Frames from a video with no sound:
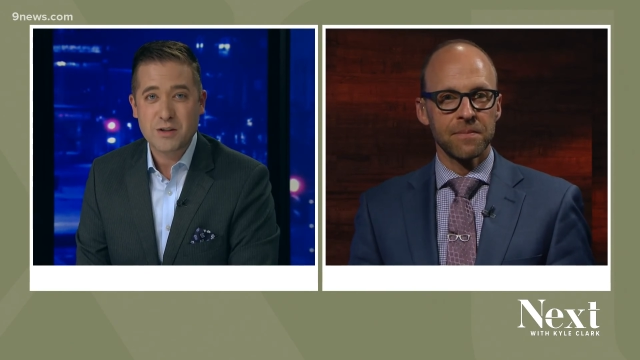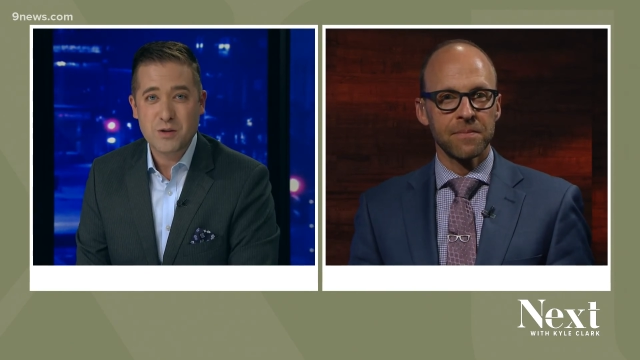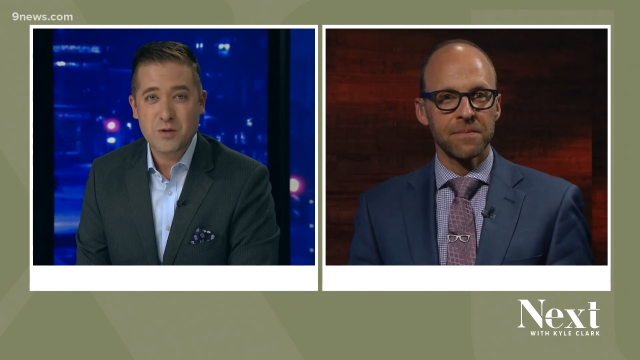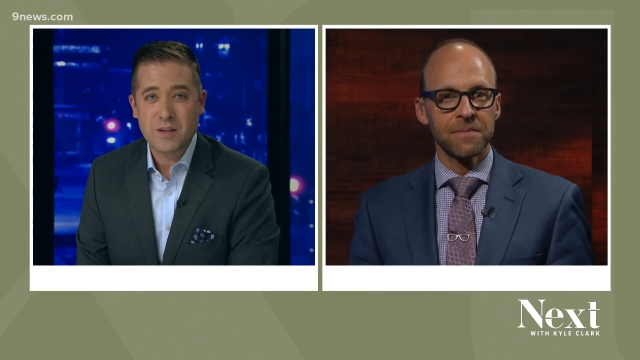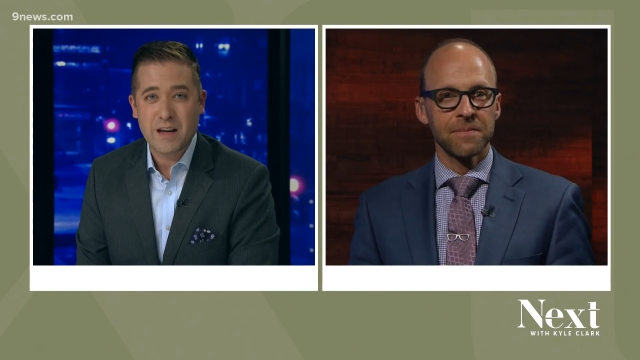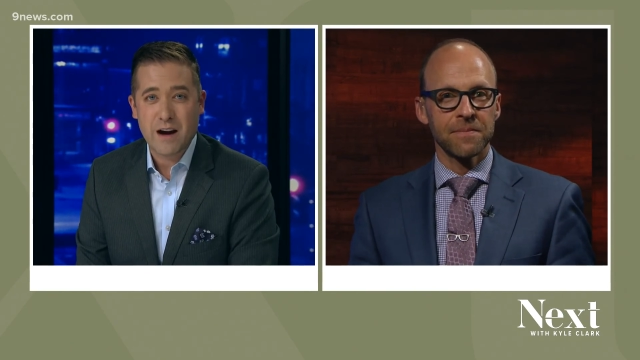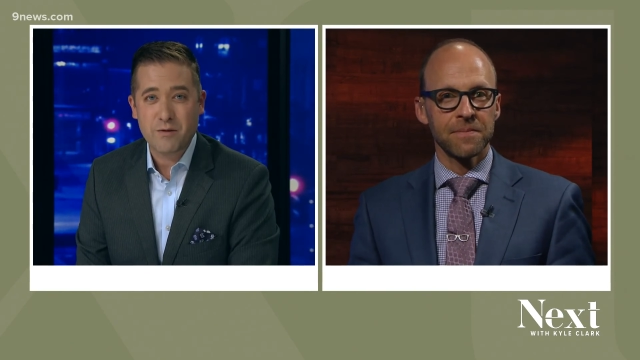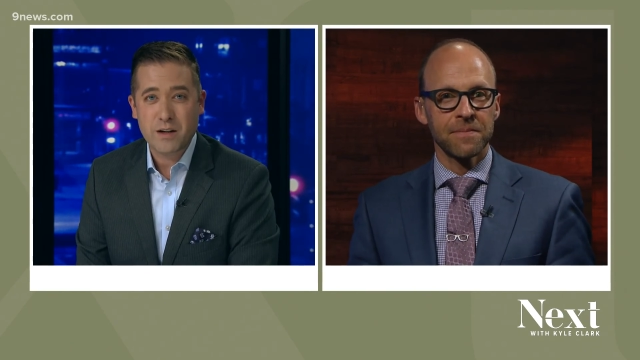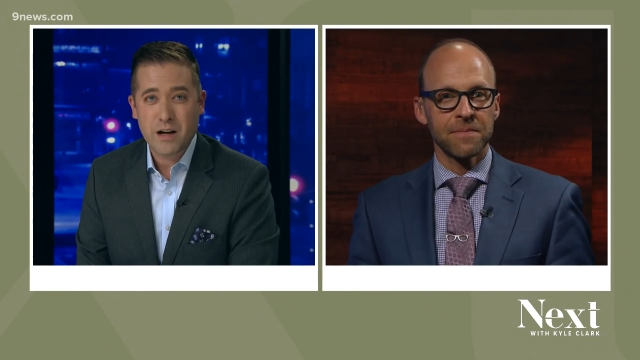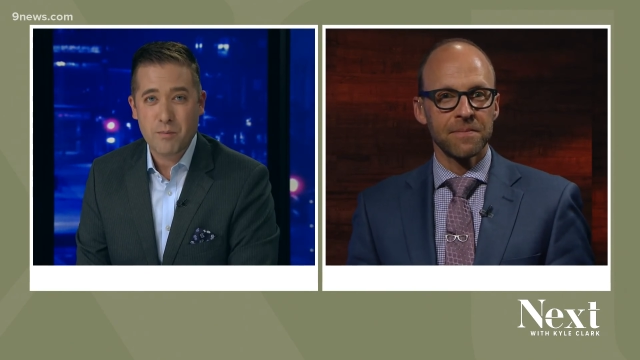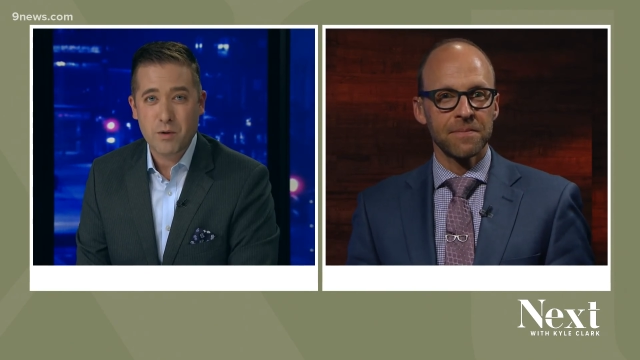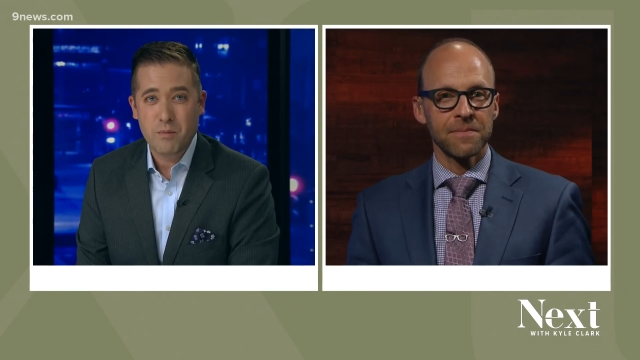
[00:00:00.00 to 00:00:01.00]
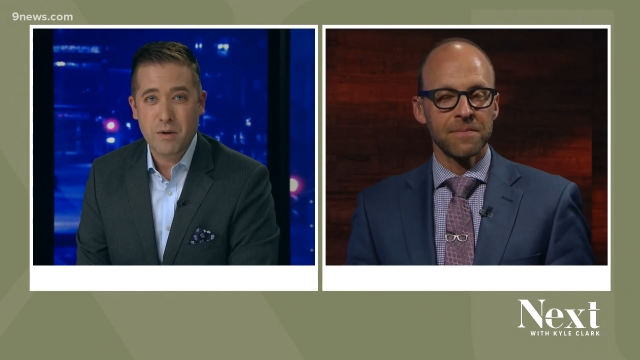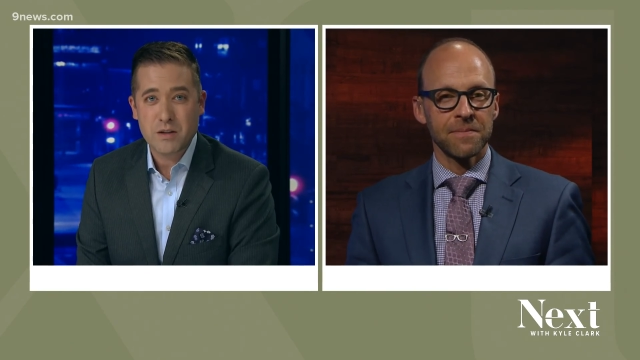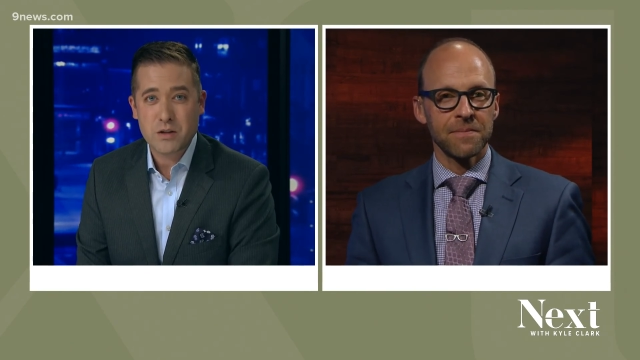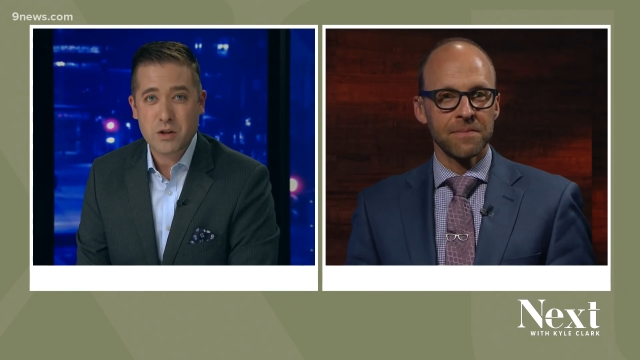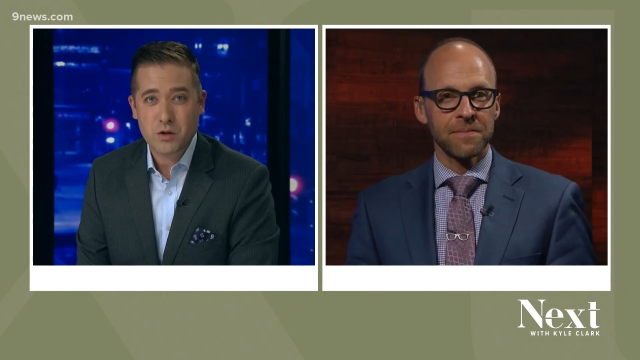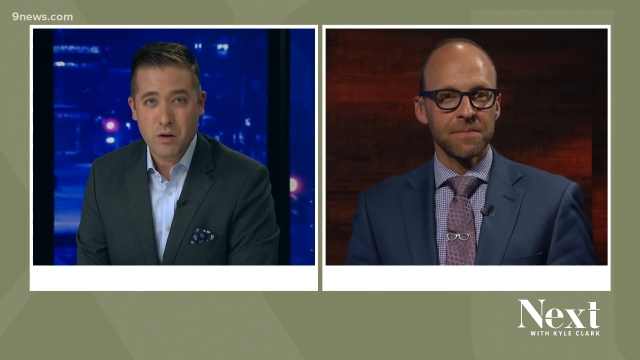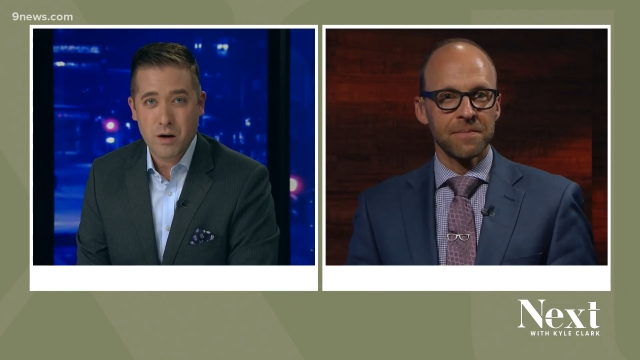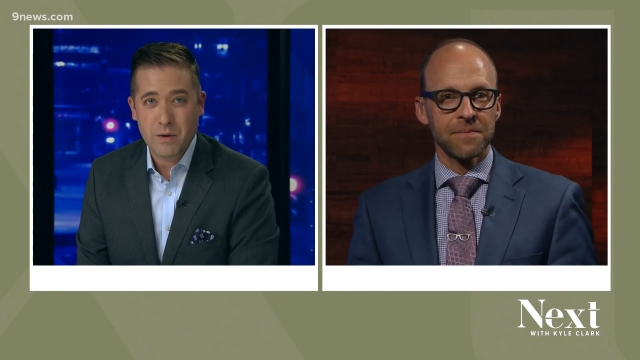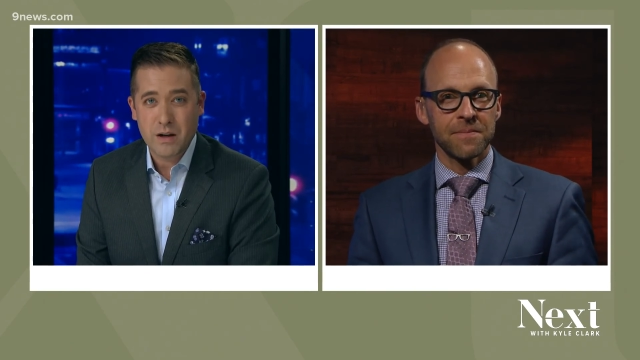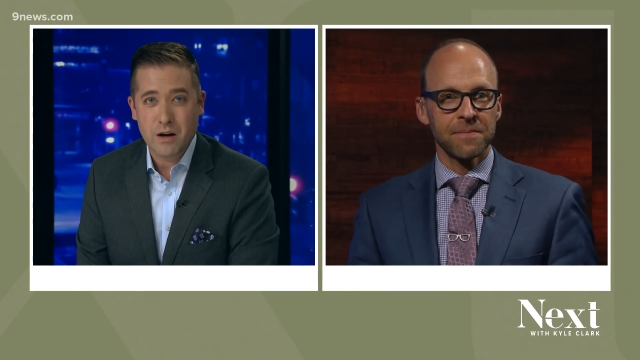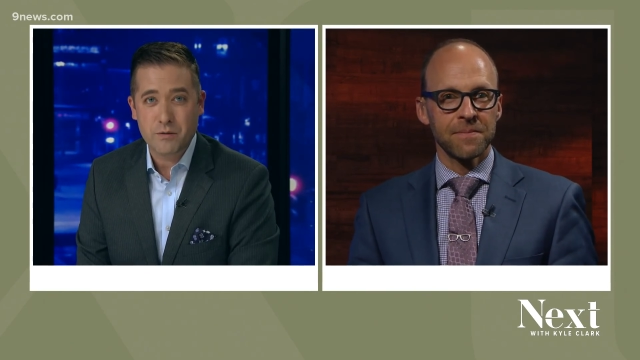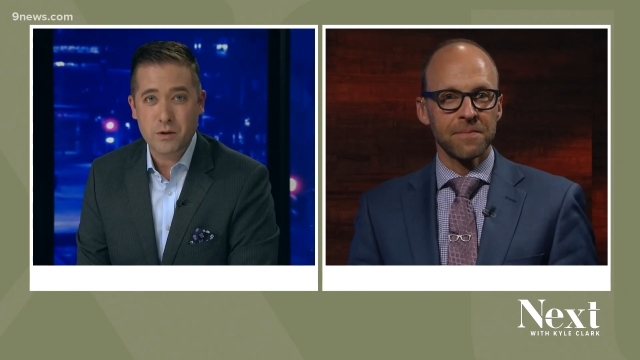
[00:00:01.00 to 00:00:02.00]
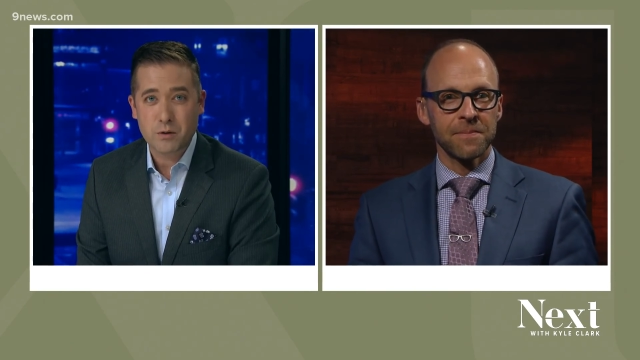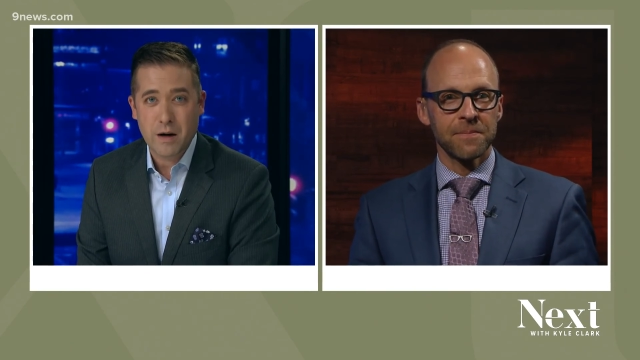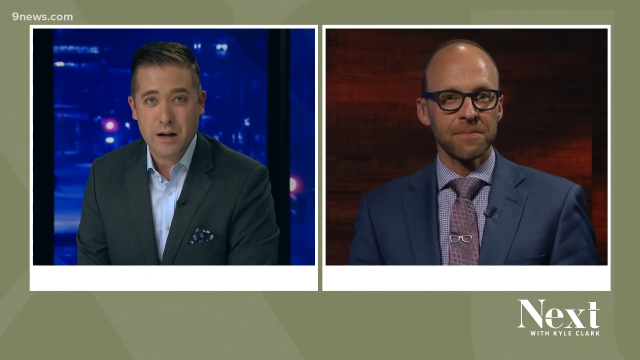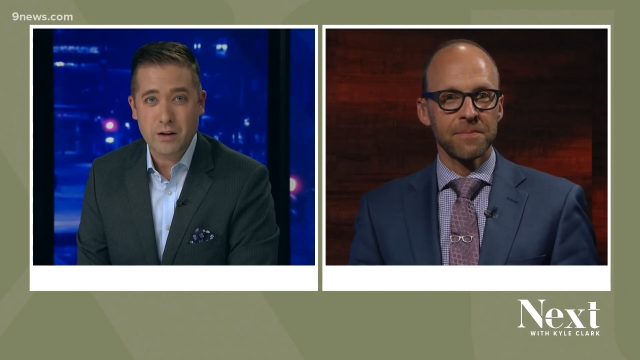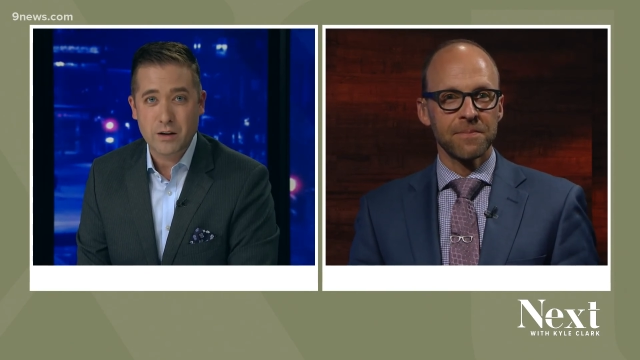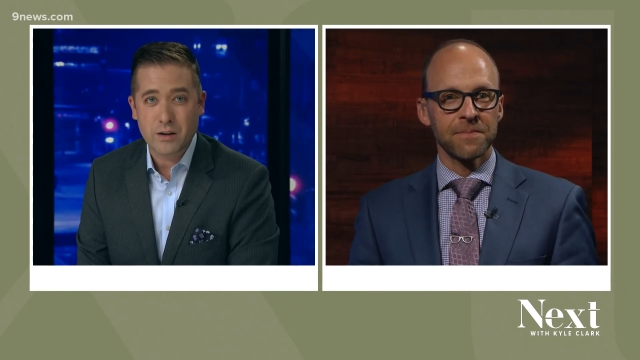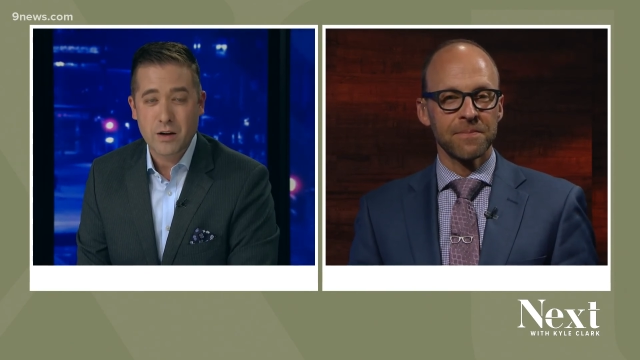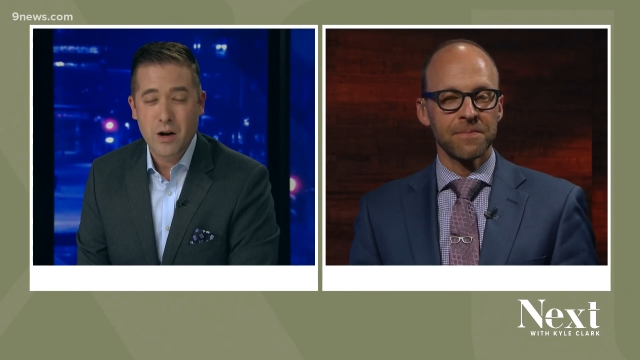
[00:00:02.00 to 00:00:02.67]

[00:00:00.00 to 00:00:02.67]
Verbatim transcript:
Speaker 1: do the every couple of months scrubbing of her record,